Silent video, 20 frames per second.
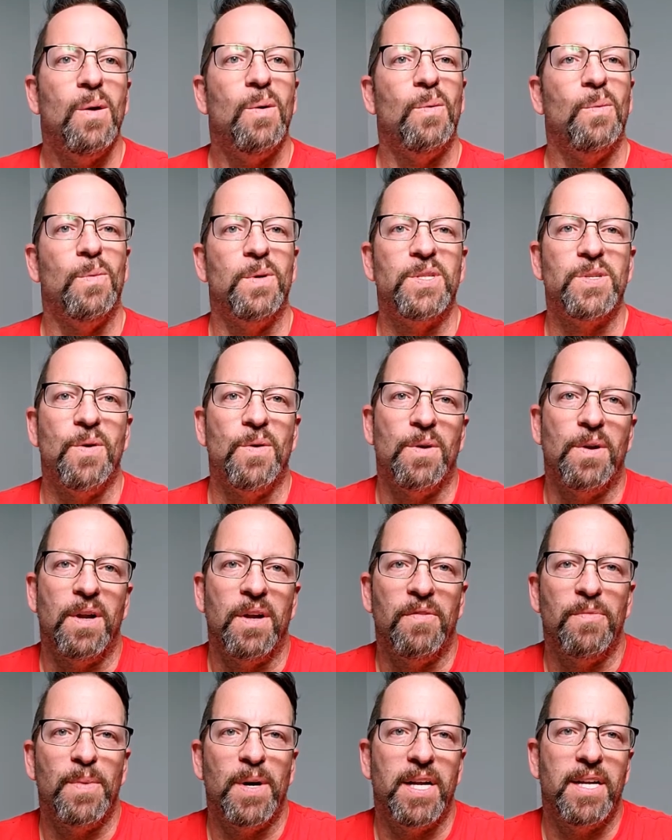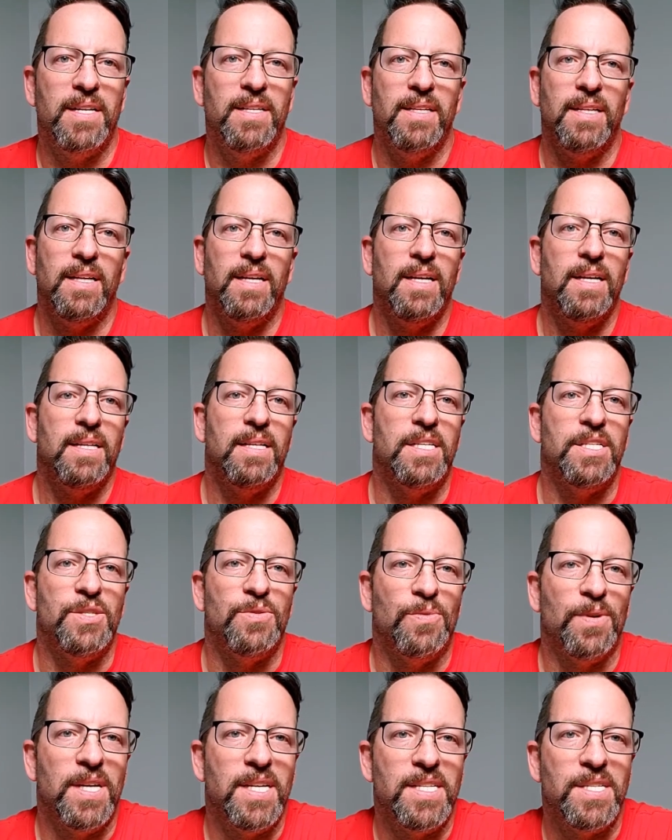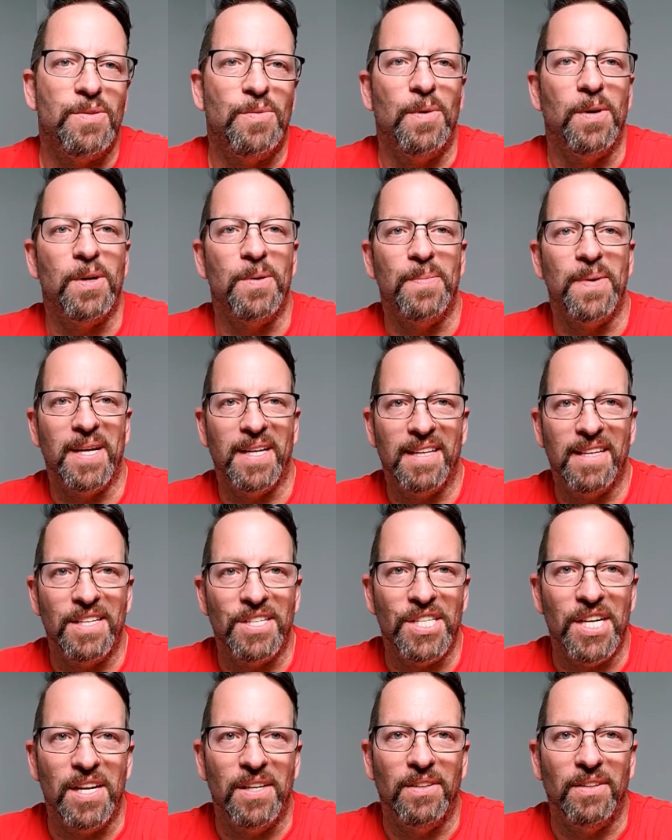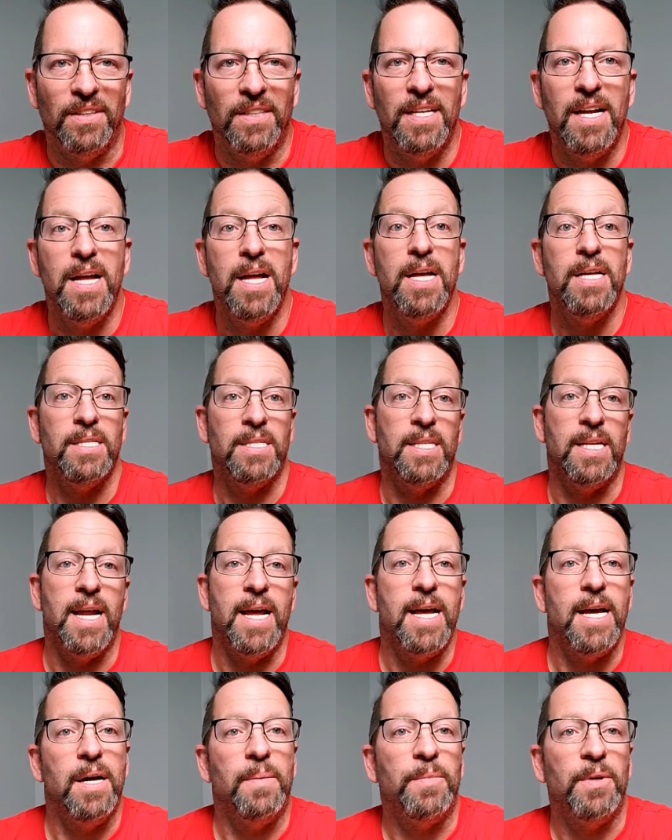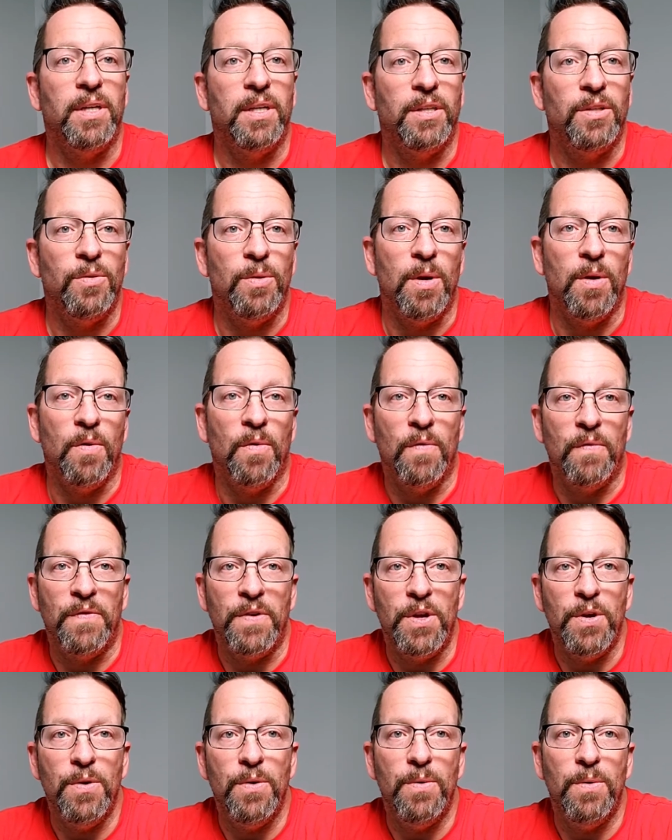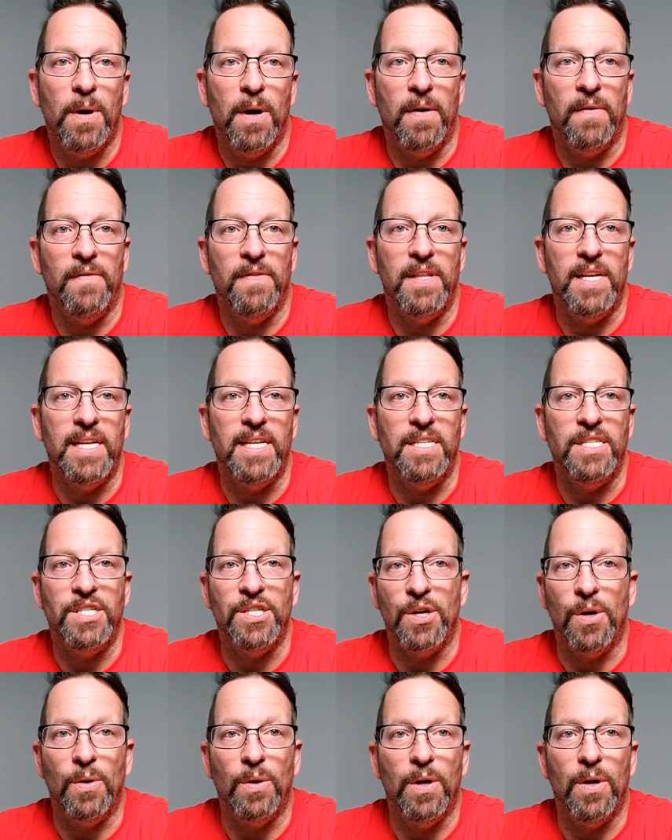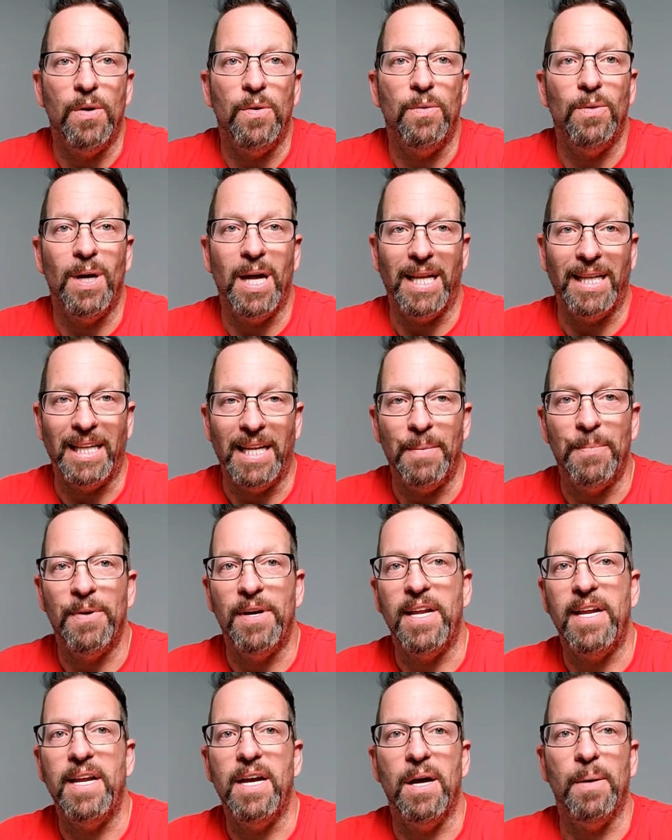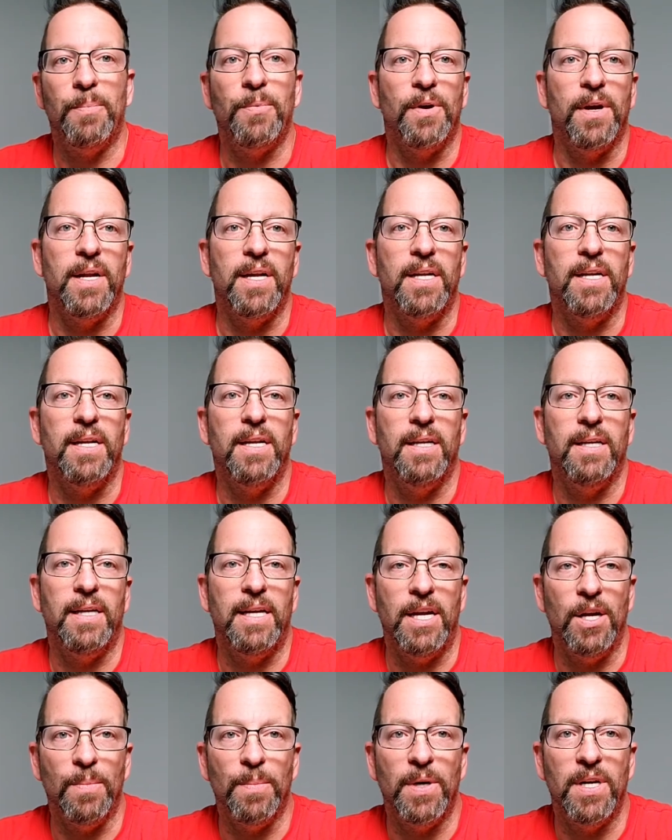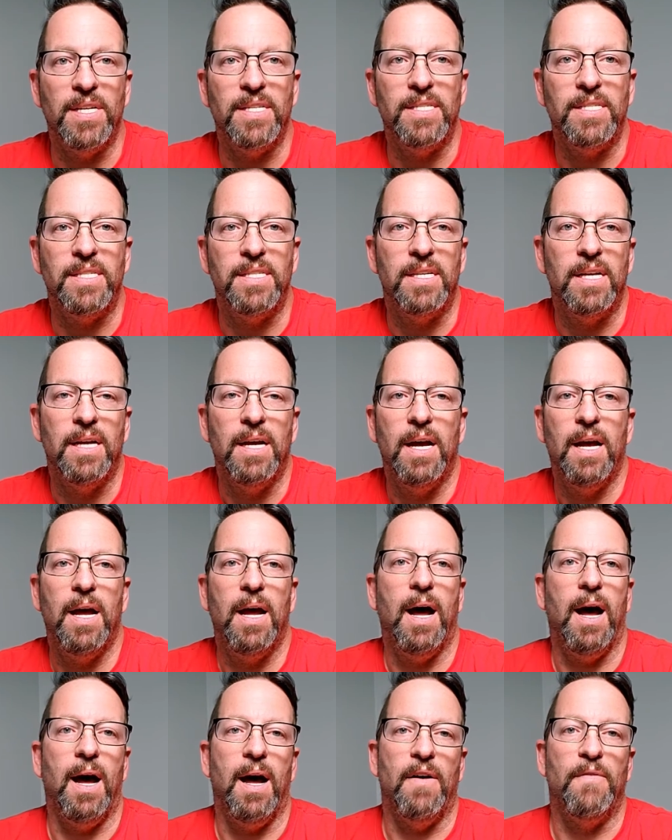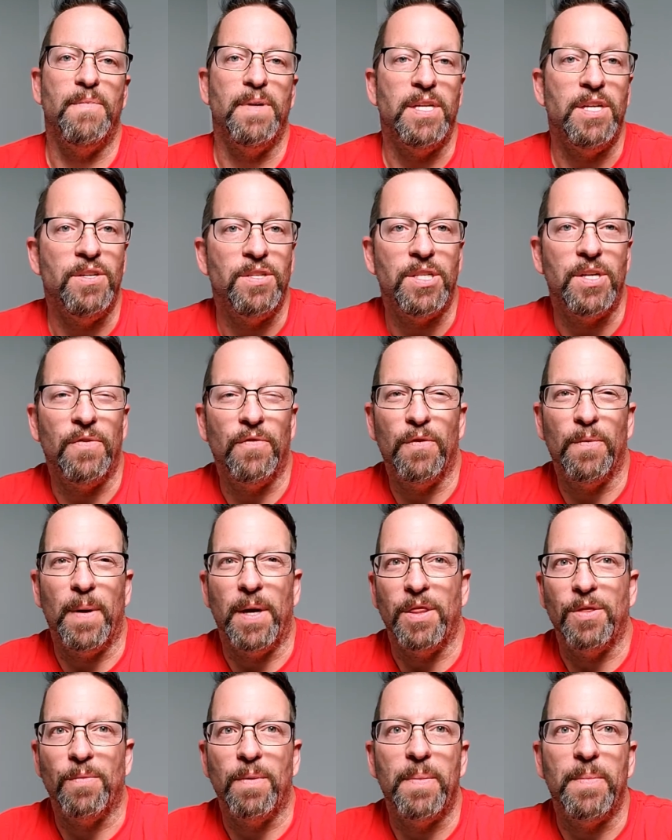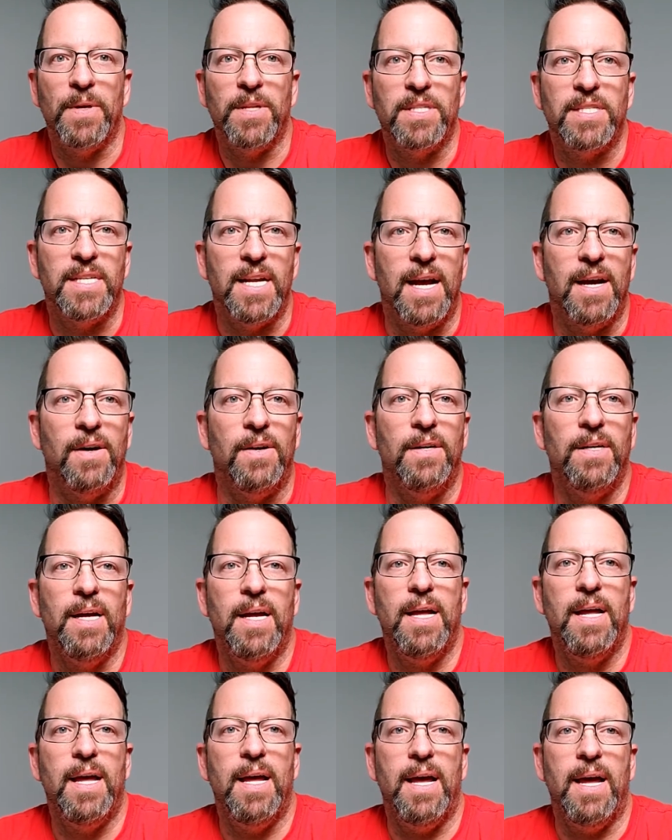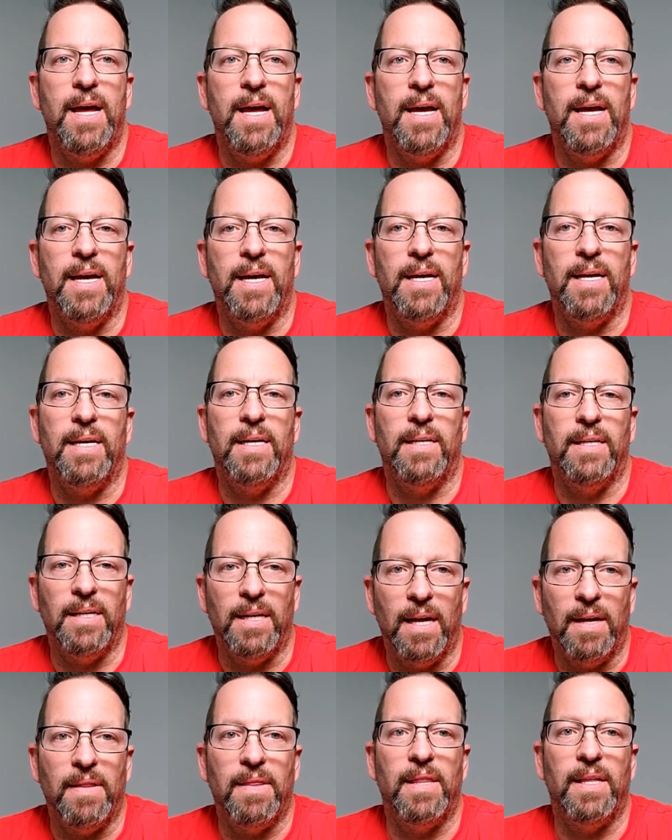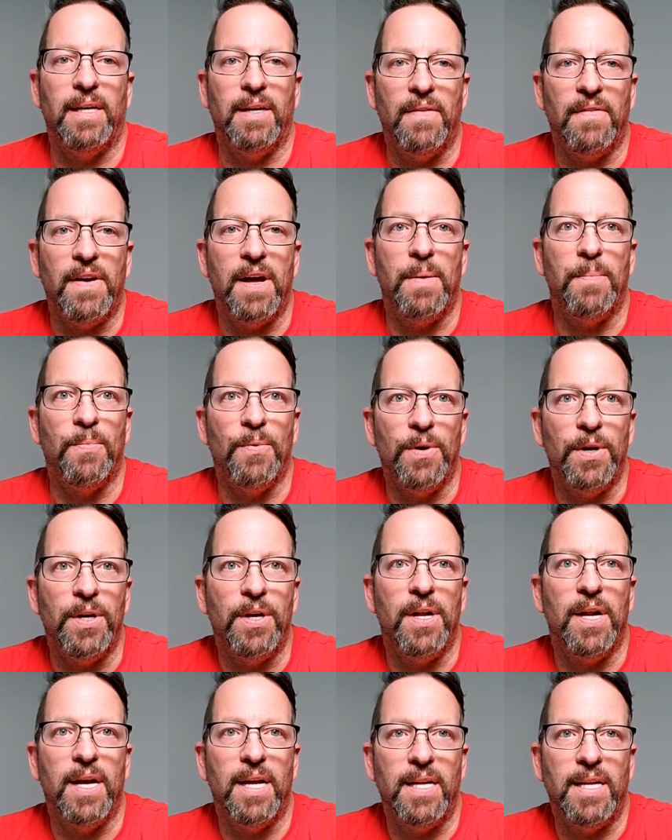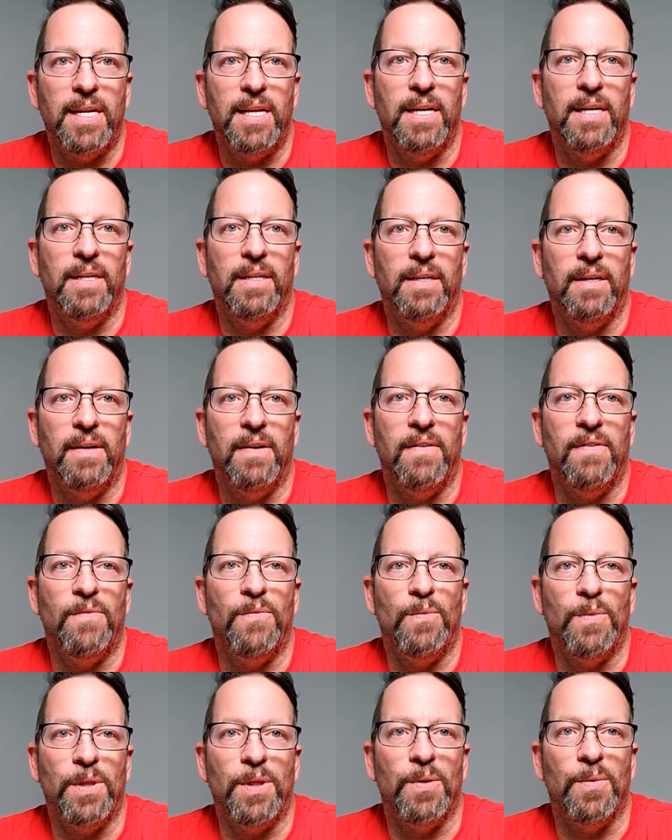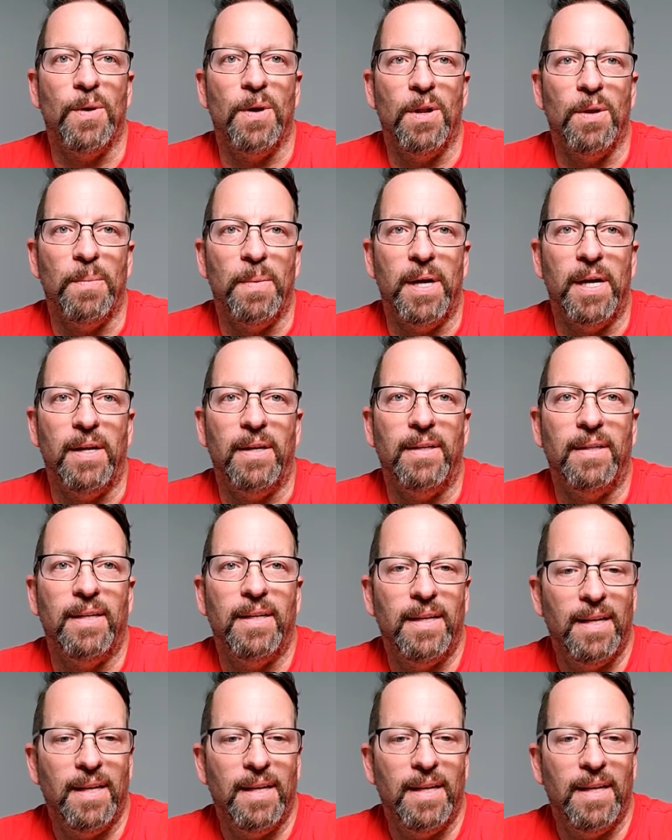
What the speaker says: What's going on, everybody? This is Reese. Welcome back to the channel. Today I'm going to do a review of the Zolo Liberty upgraded earbuds. I've been using them for about 3 months now, and I think I've got a pretty good idea of what they're all about.